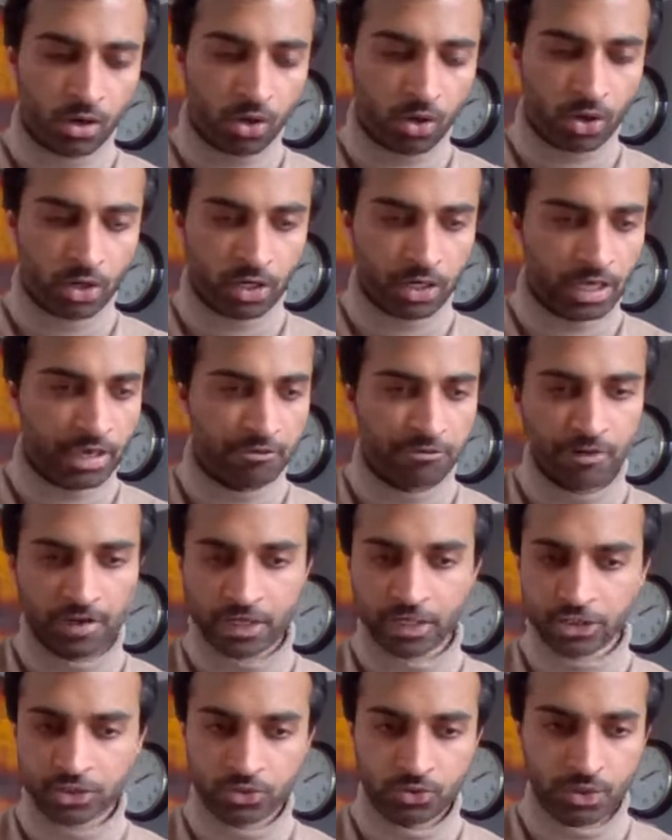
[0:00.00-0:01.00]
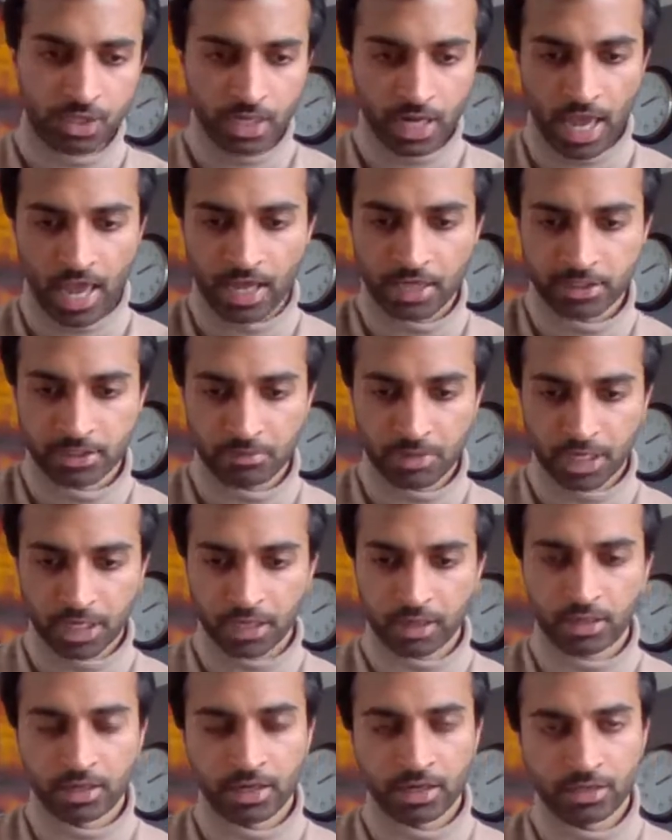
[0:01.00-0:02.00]
or if any student has a
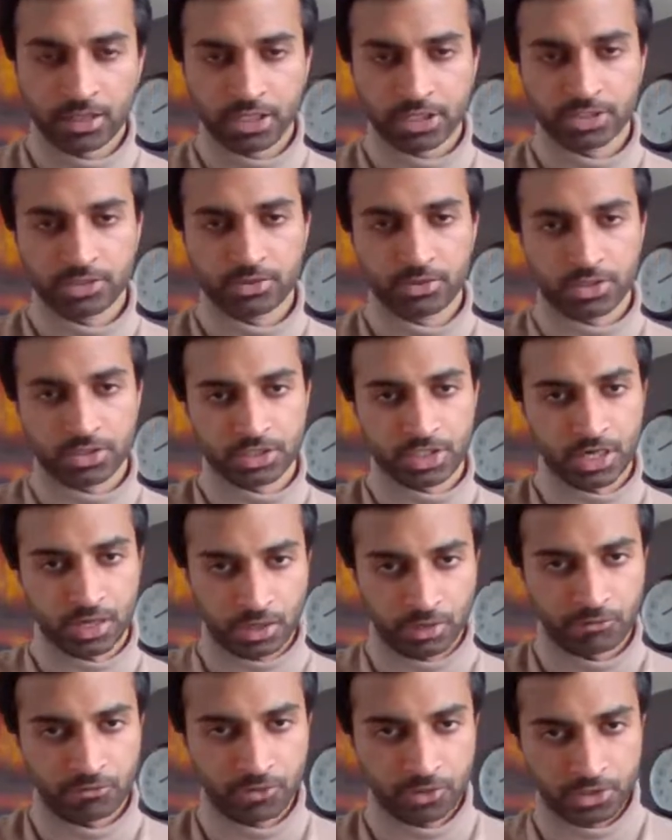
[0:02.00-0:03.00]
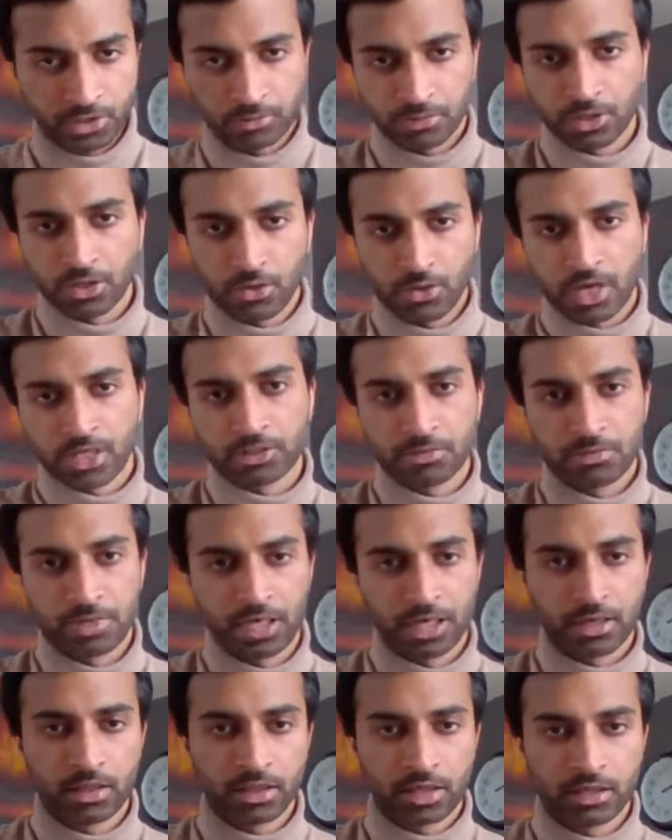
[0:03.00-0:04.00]
medical condition or is caring for somebody who has a
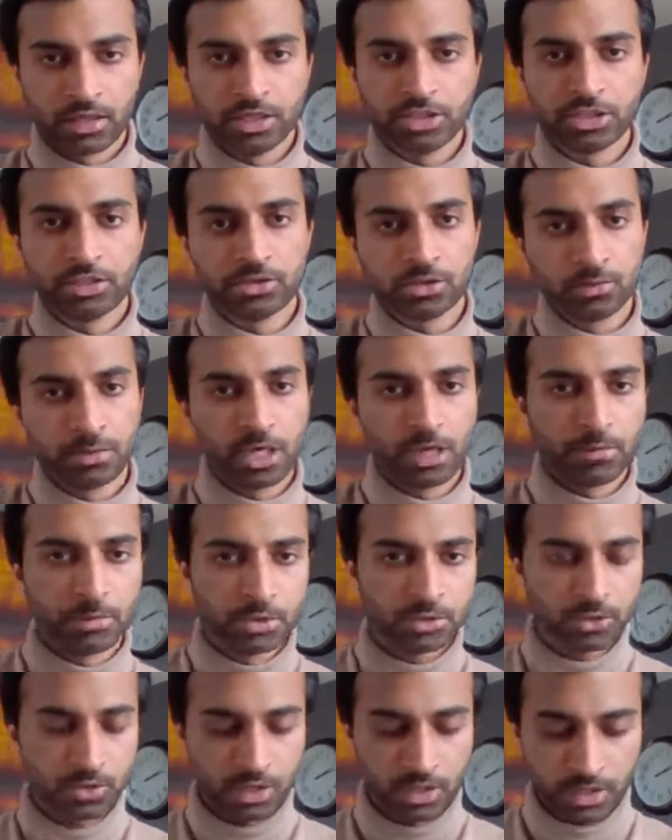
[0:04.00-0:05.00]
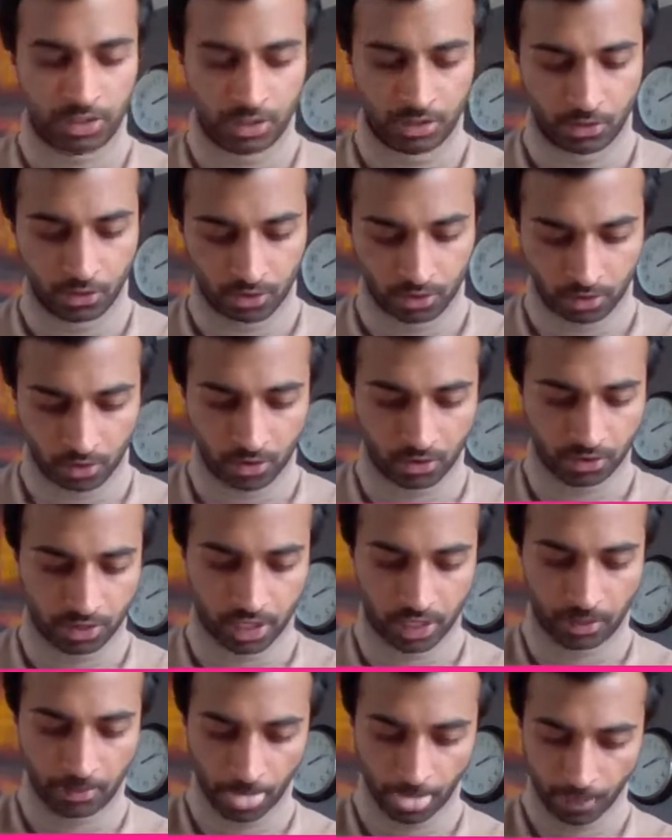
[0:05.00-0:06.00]
medical condition, to be able to continue
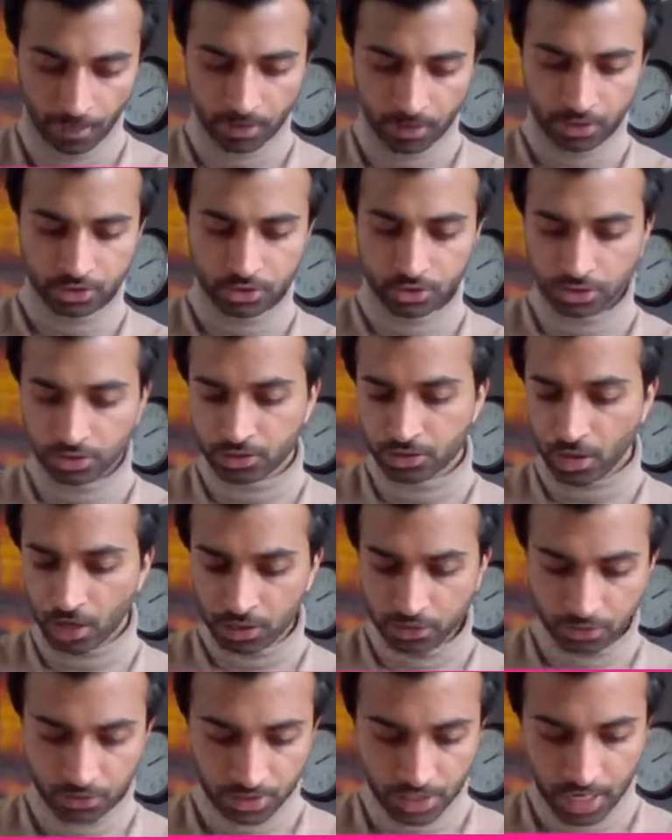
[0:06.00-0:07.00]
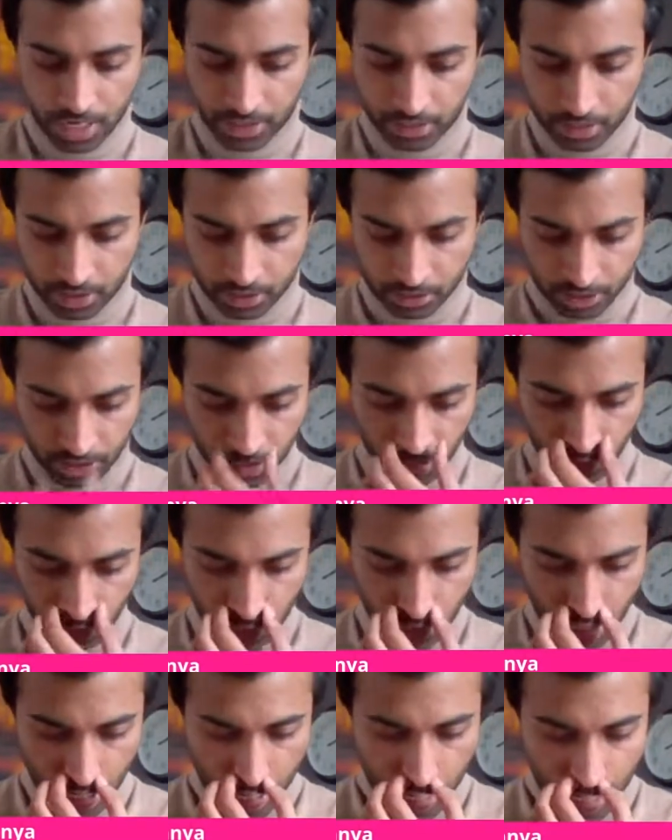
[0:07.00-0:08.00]
online. So the talks for that continued,
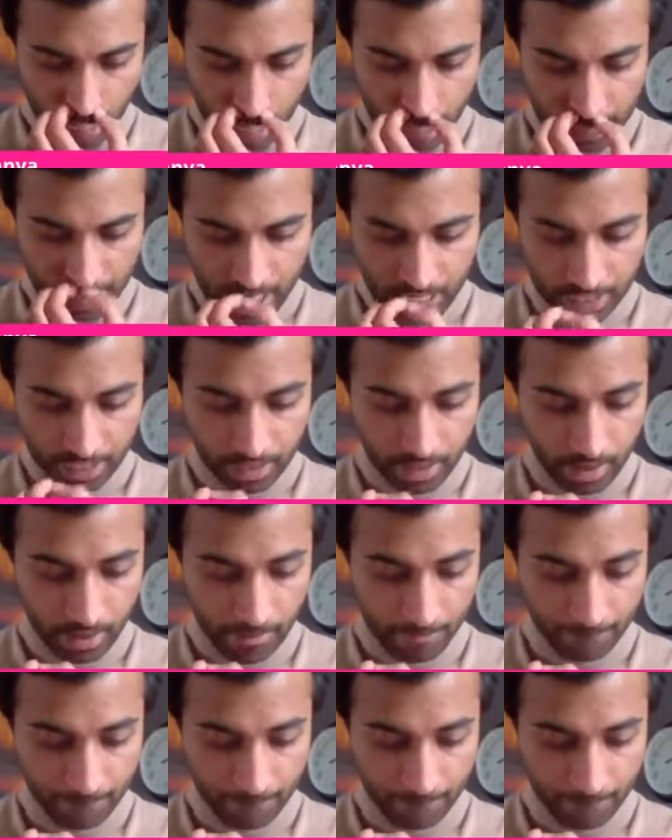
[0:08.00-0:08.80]
and then